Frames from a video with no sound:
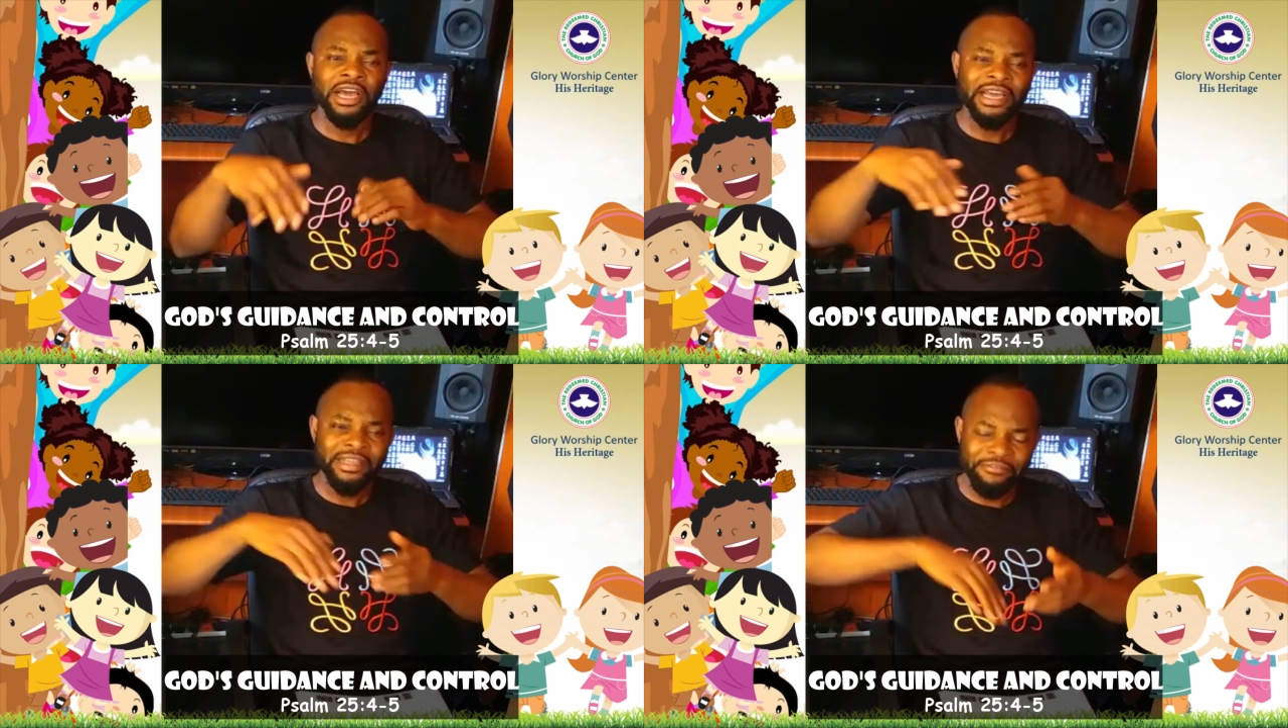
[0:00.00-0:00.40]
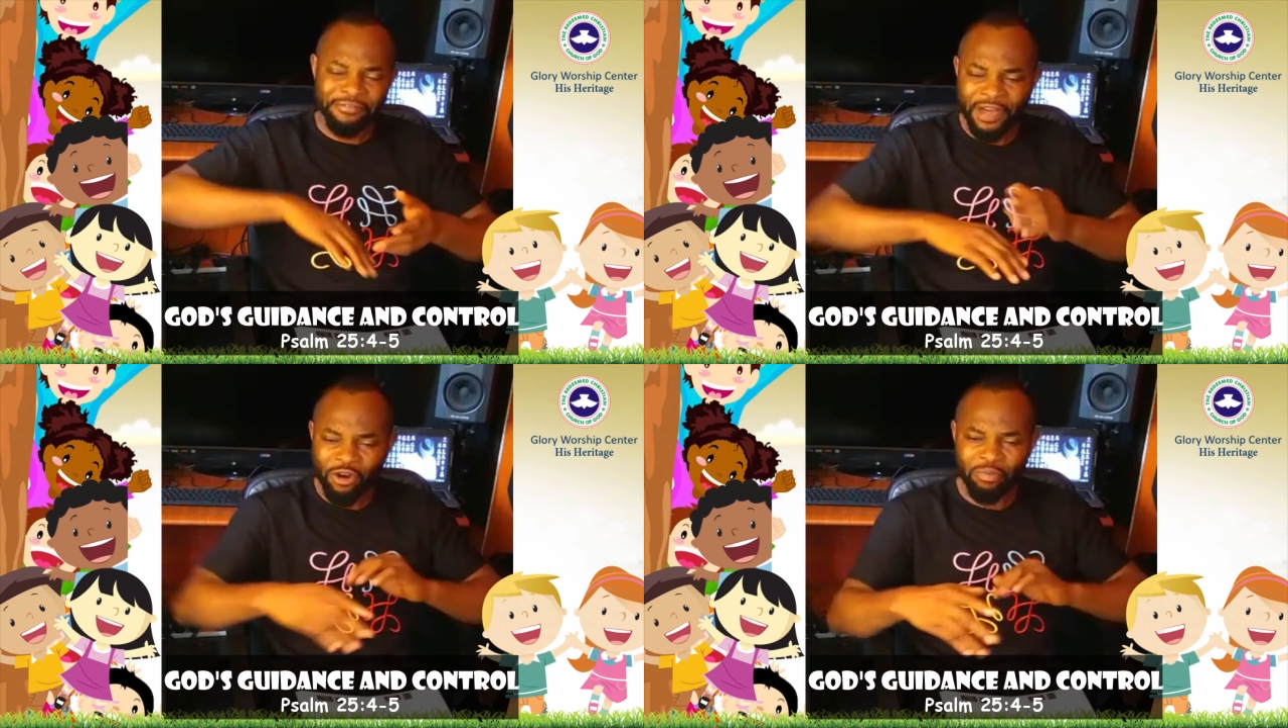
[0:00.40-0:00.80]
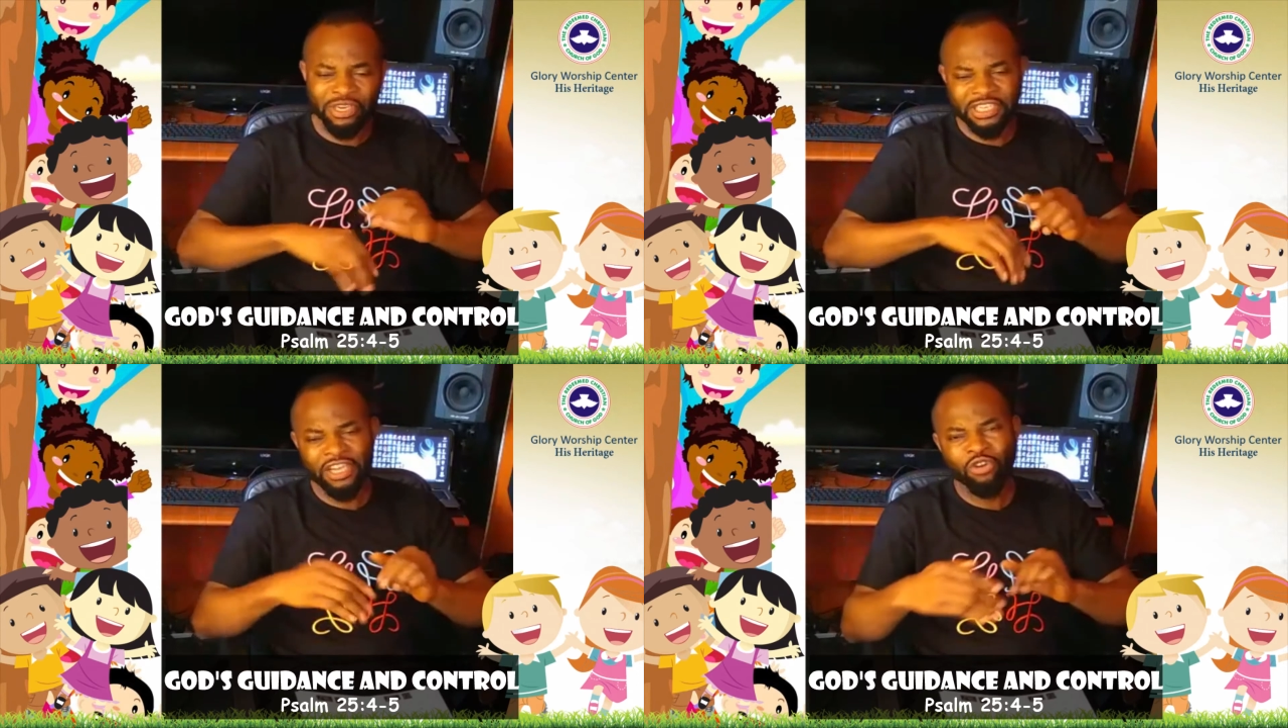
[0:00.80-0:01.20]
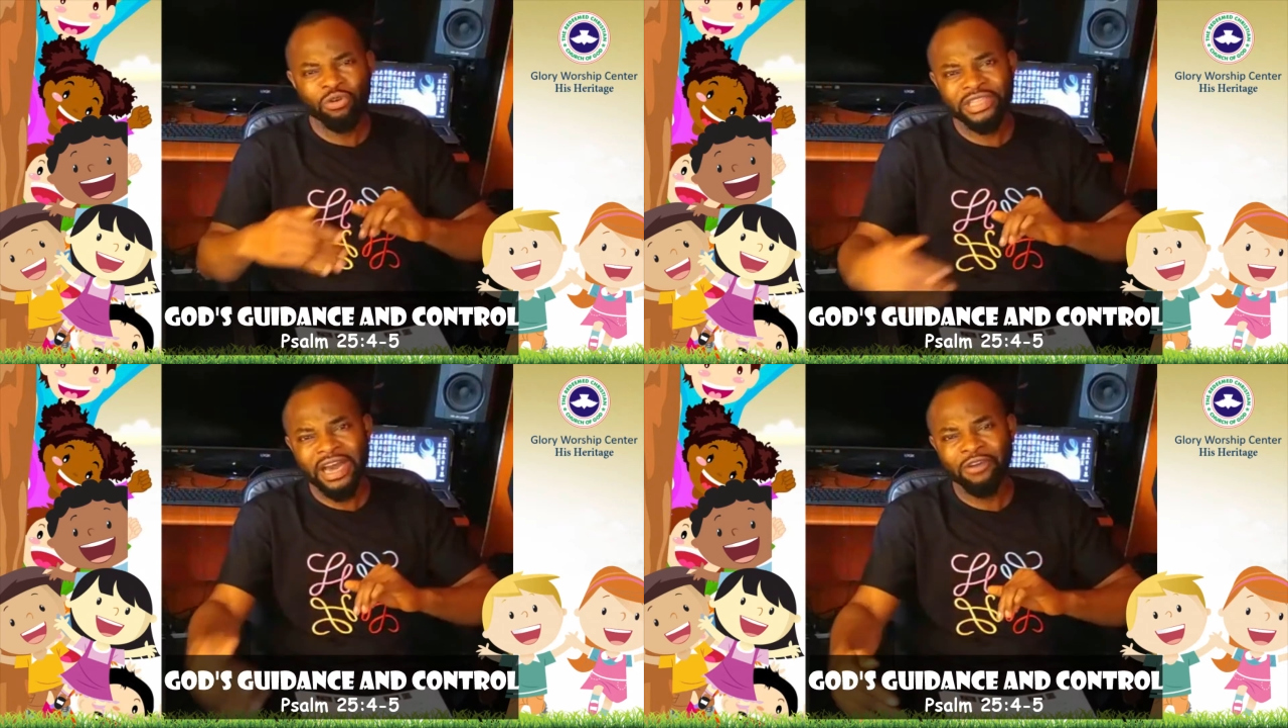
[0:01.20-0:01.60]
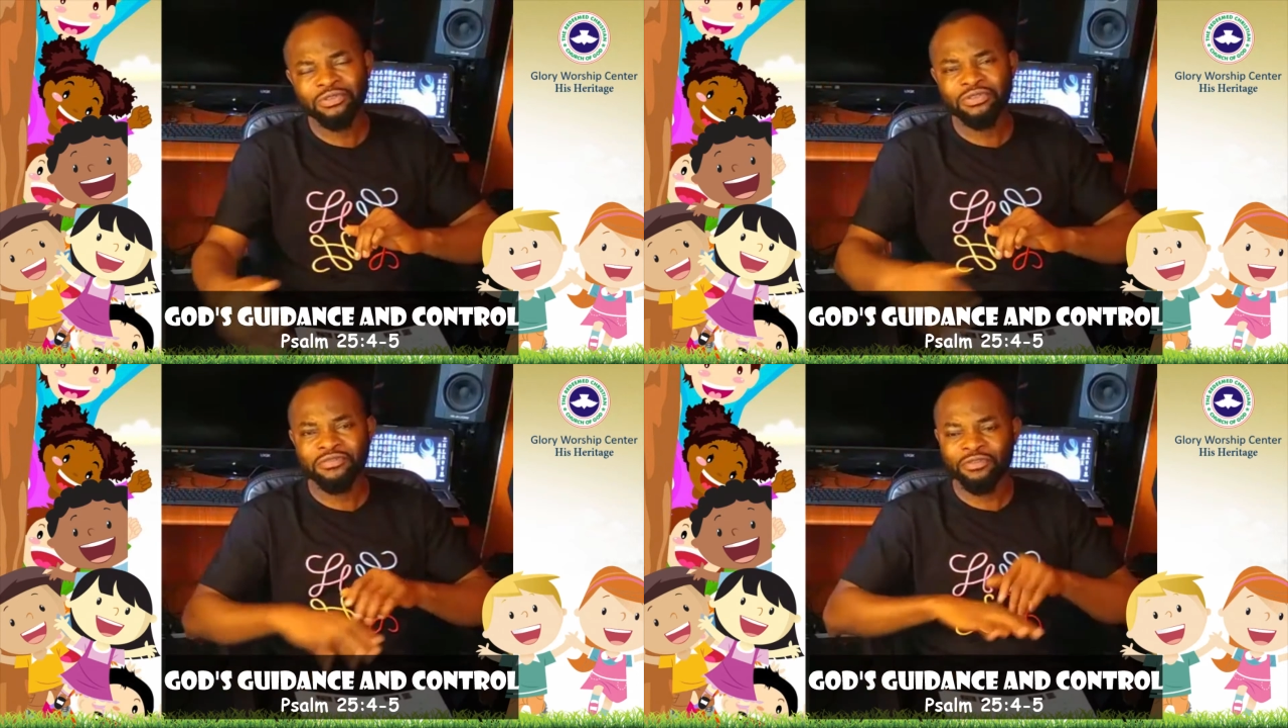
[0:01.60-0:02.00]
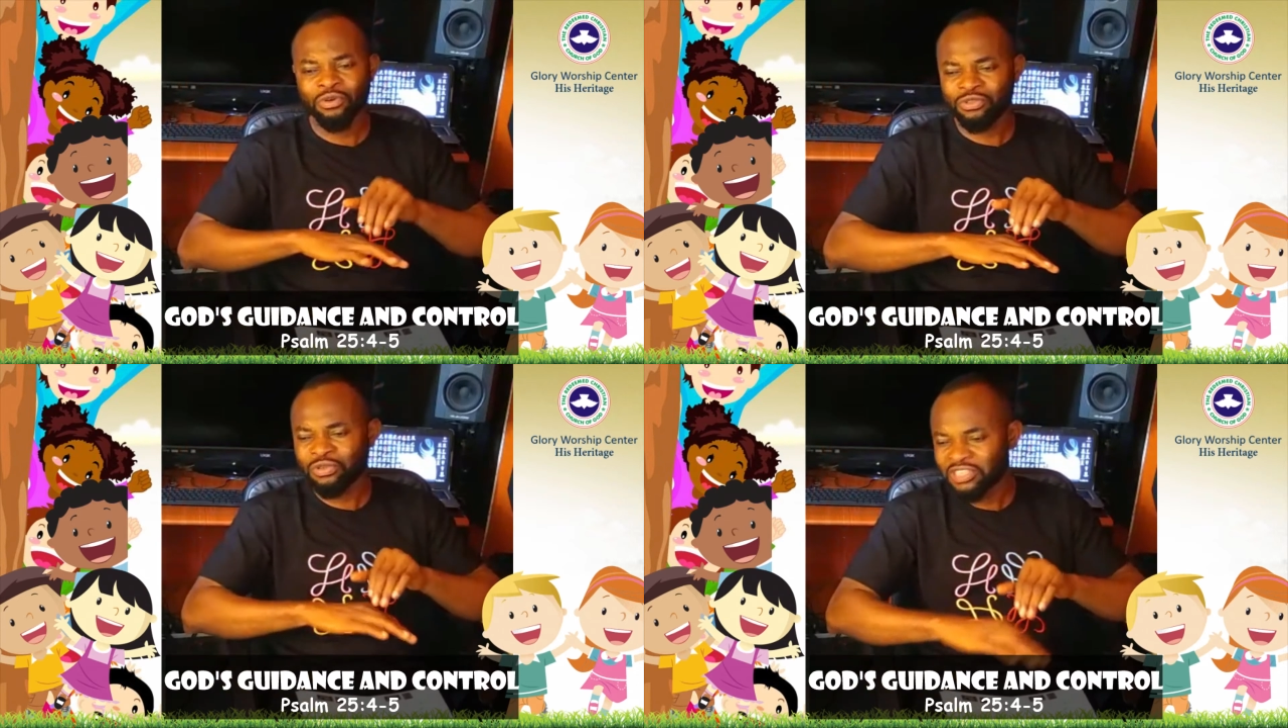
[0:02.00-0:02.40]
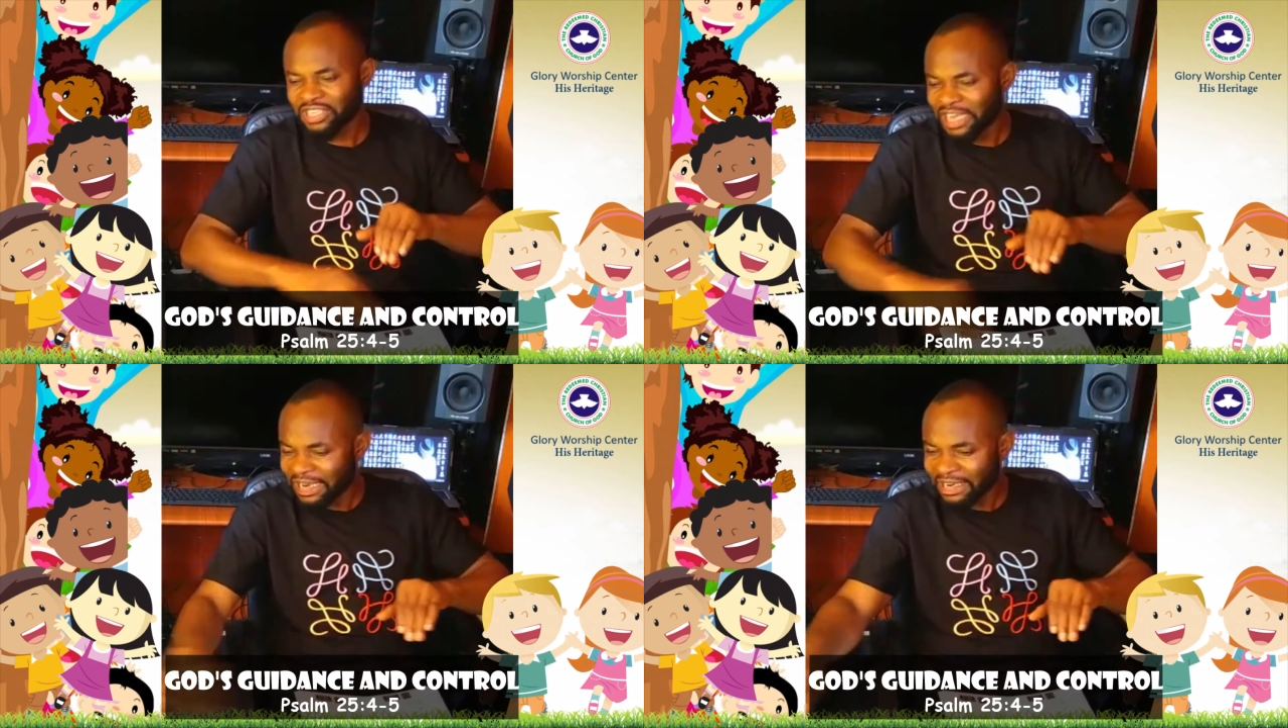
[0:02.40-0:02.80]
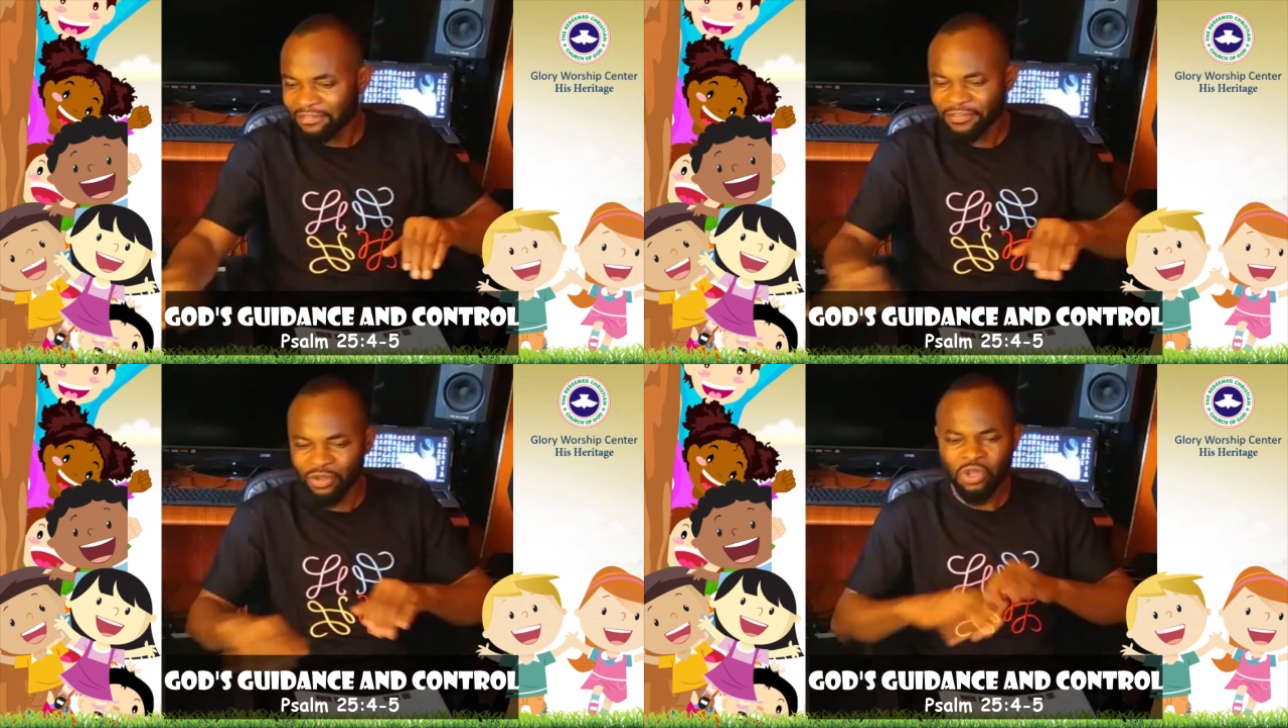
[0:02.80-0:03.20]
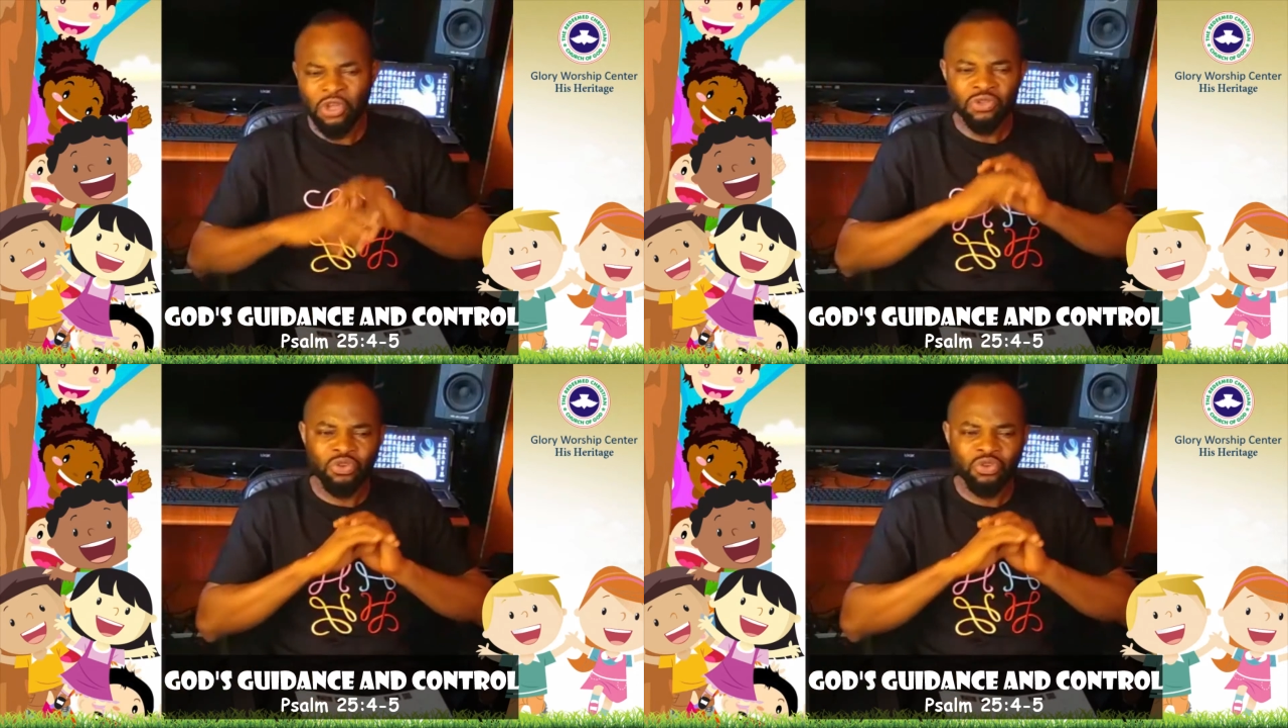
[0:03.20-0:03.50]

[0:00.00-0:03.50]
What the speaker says: And it fell, but it didn't go down to the floor, so it slightly fell.